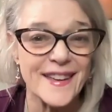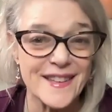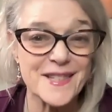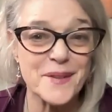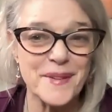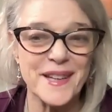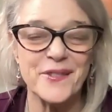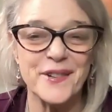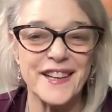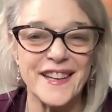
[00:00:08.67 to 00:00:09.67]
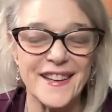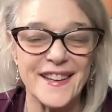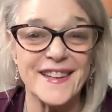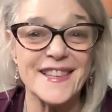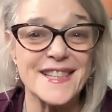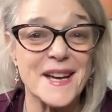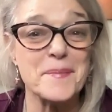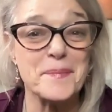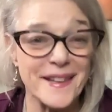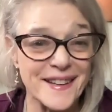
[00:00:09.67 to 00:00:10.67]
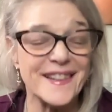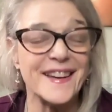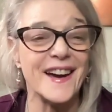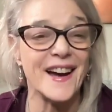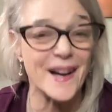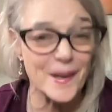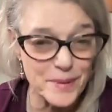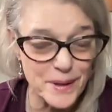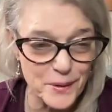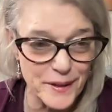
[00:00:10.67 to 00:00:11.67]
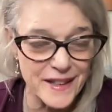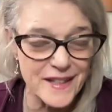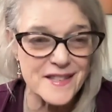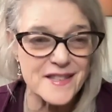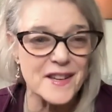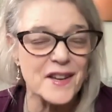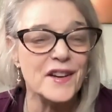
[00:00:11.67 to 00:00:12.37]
It's a big week. It's a big couple of weeks.